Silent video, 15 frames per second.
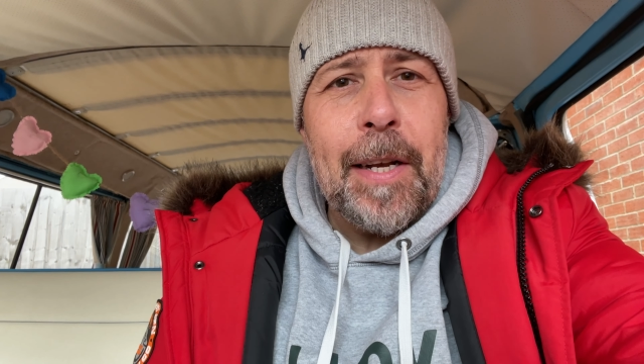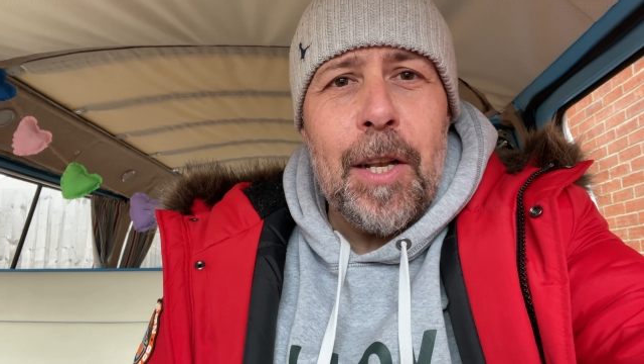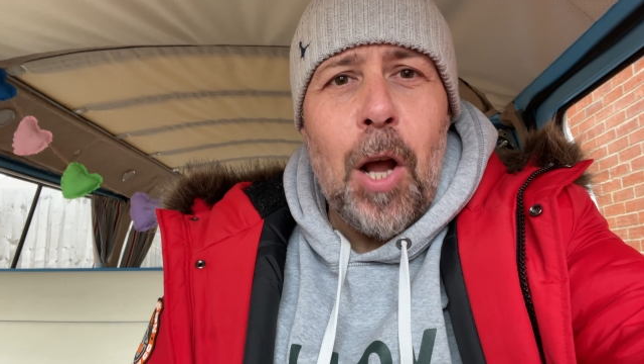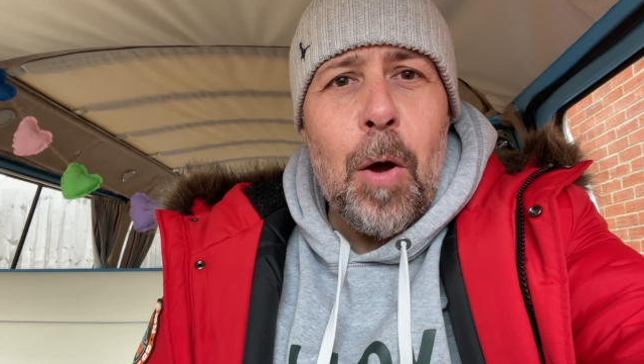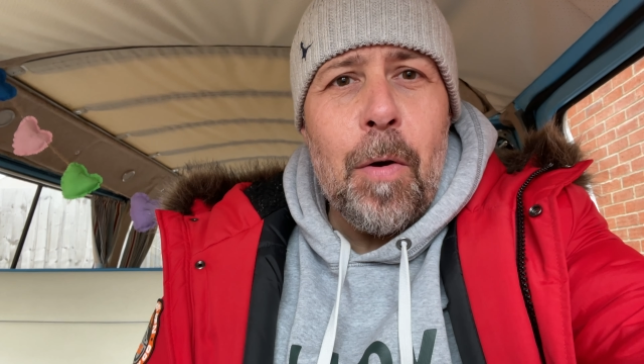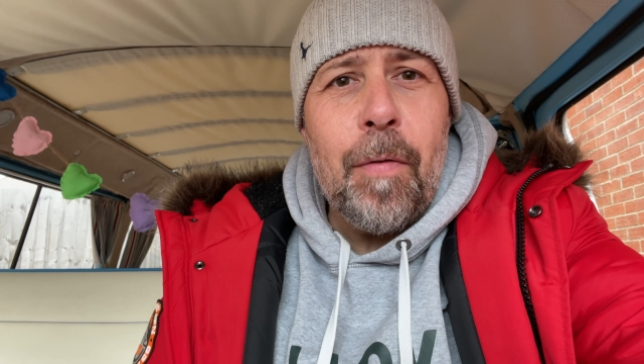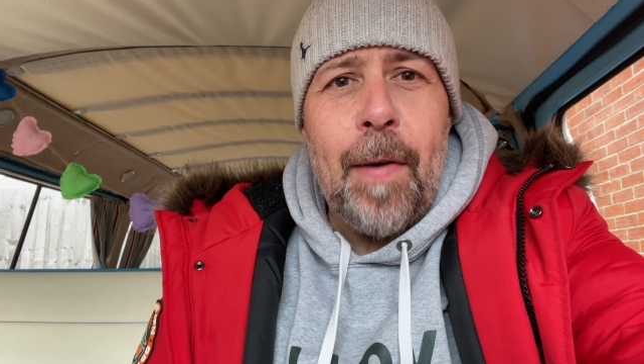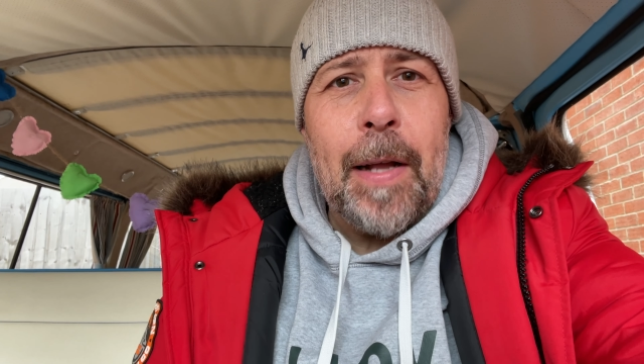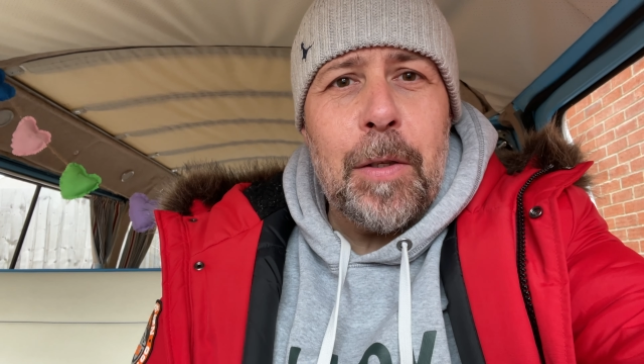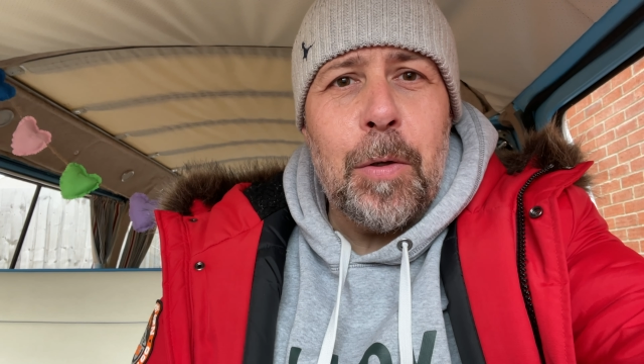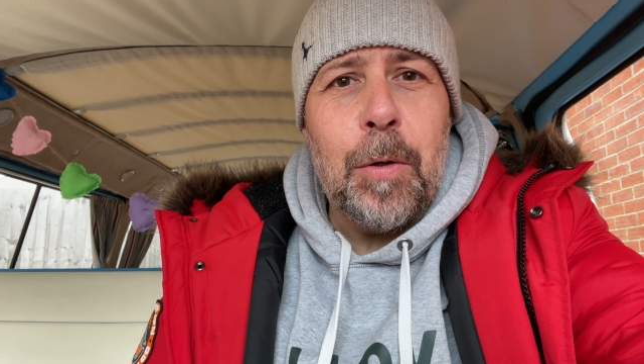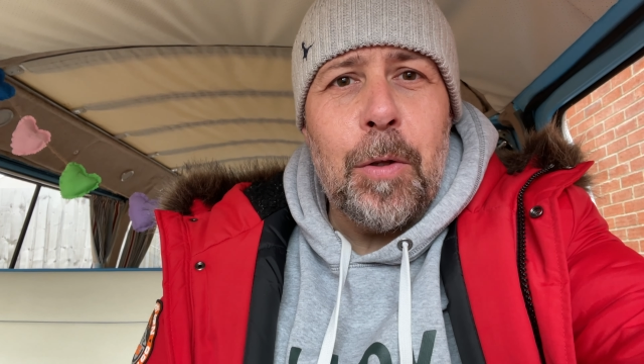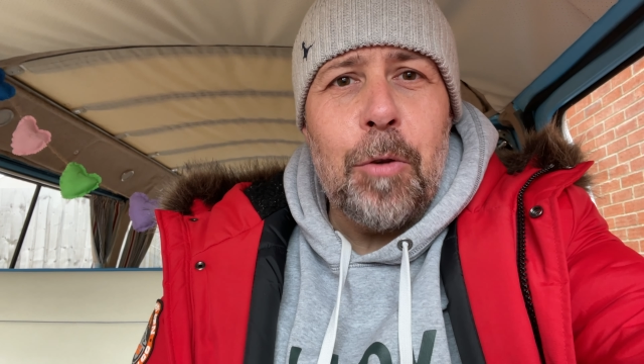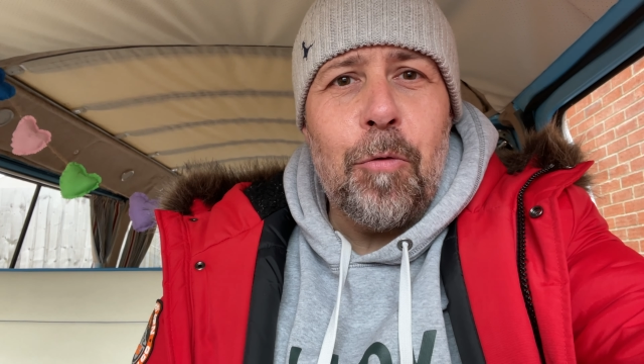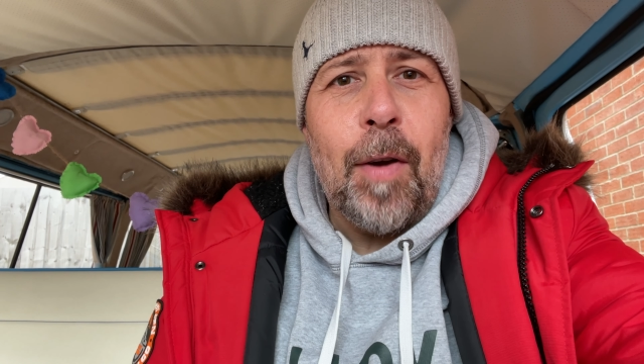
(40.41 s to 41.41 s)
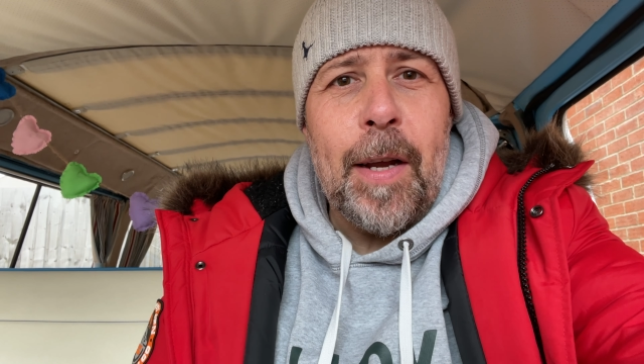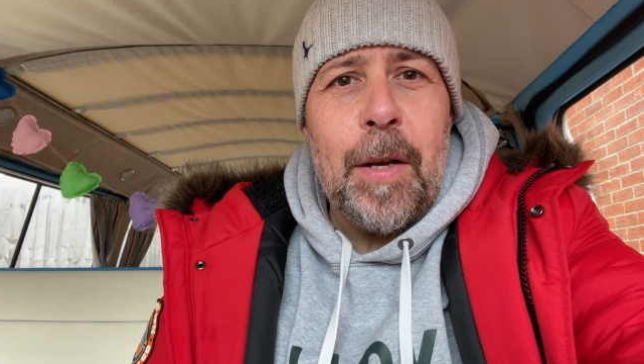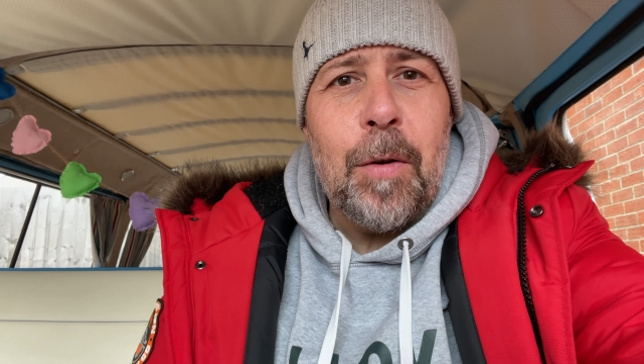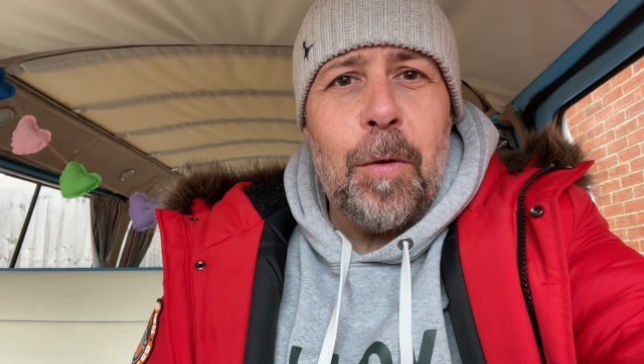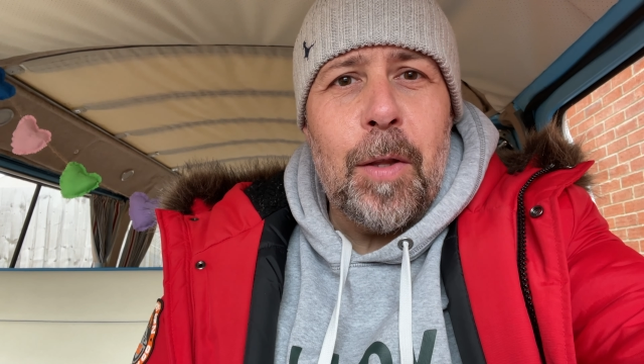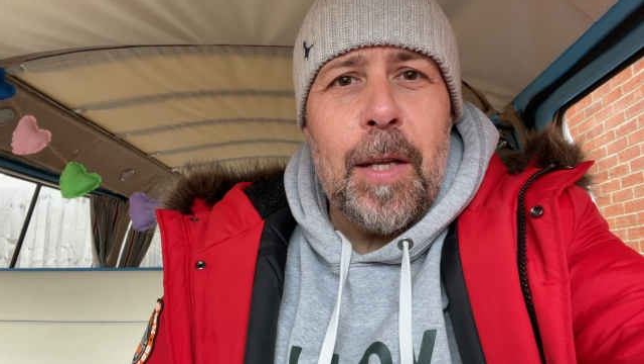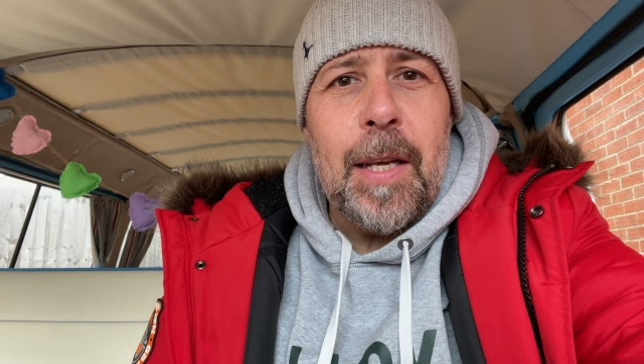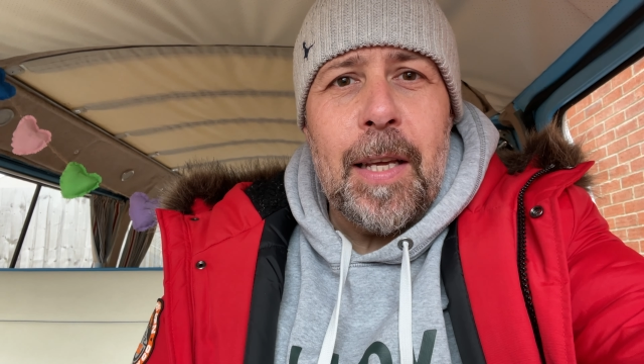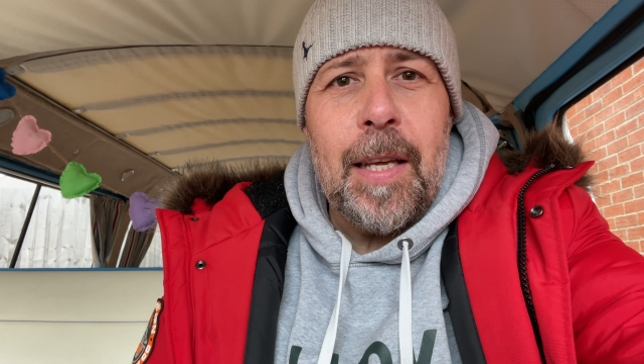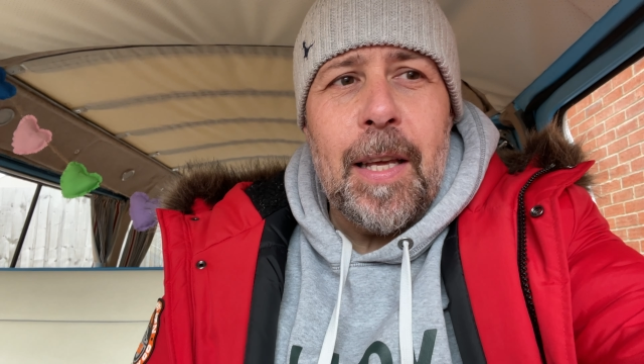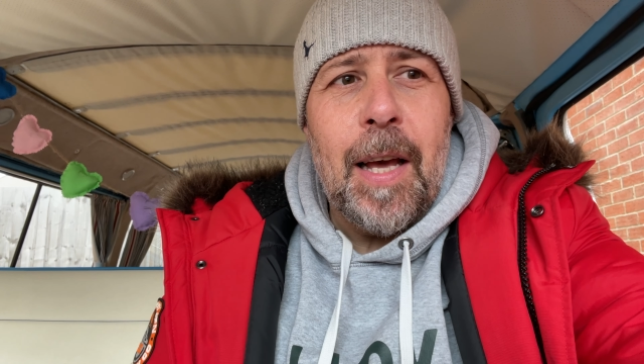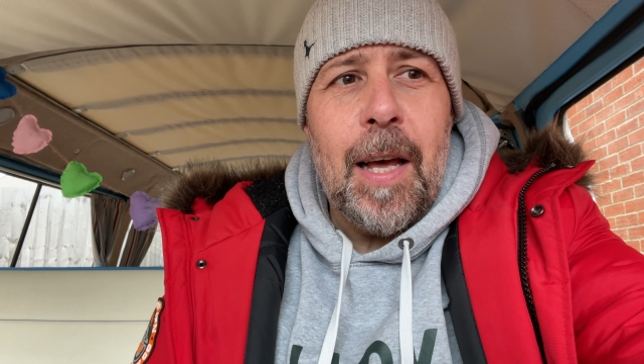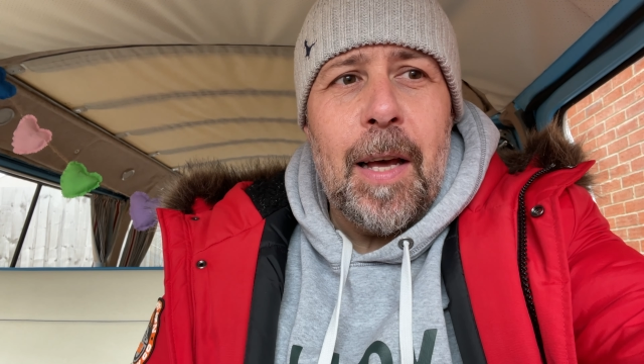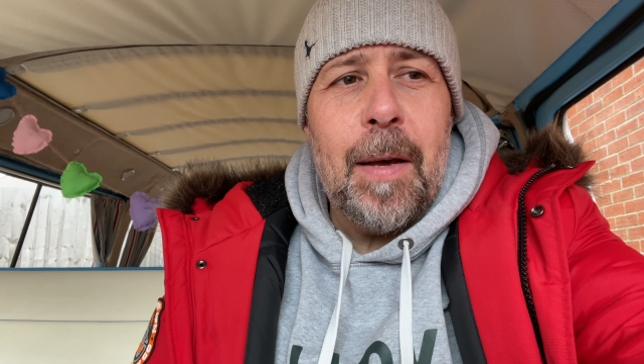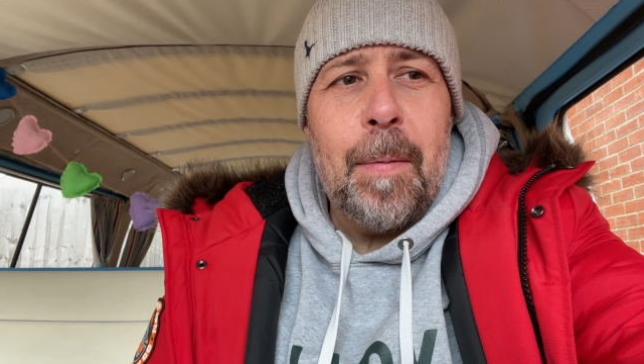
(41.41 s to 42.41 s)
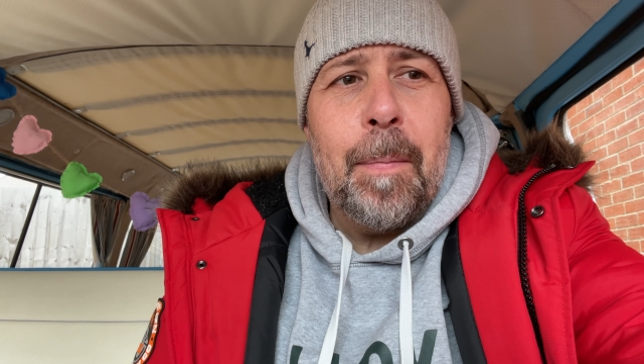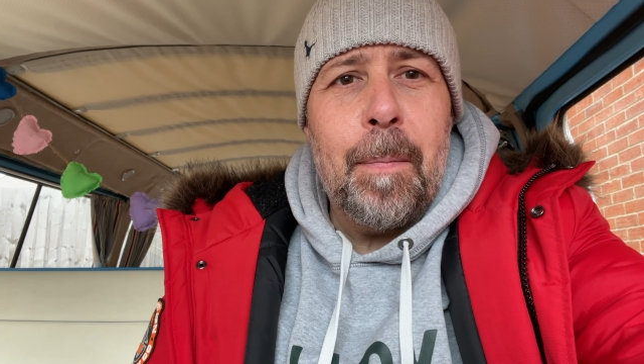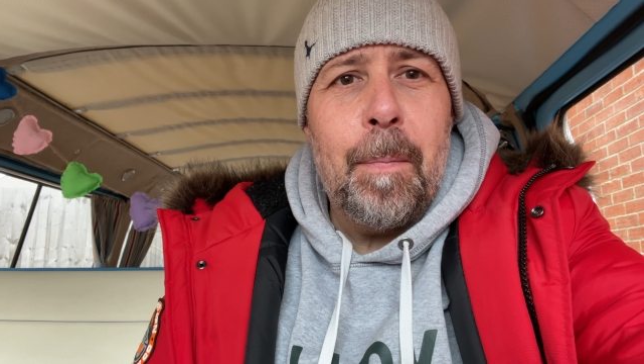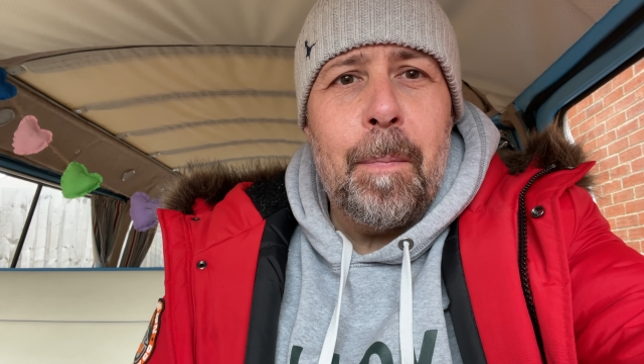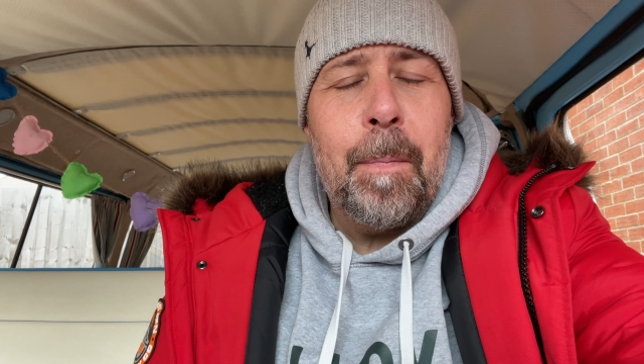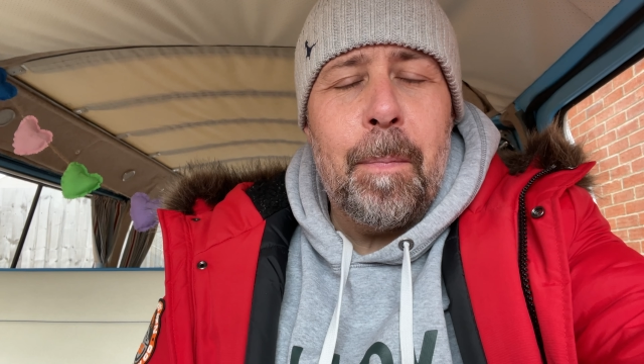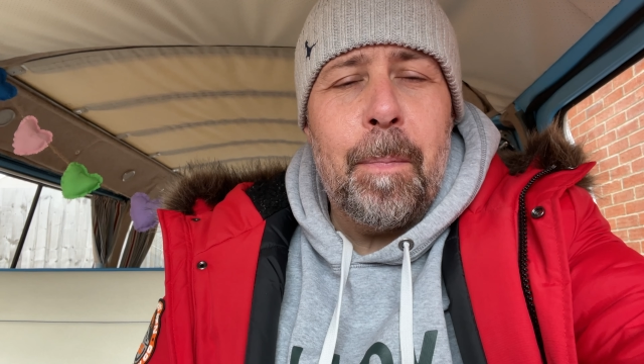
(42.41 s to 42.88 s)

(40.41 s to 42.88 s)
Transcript: had no effect on the drain on the um,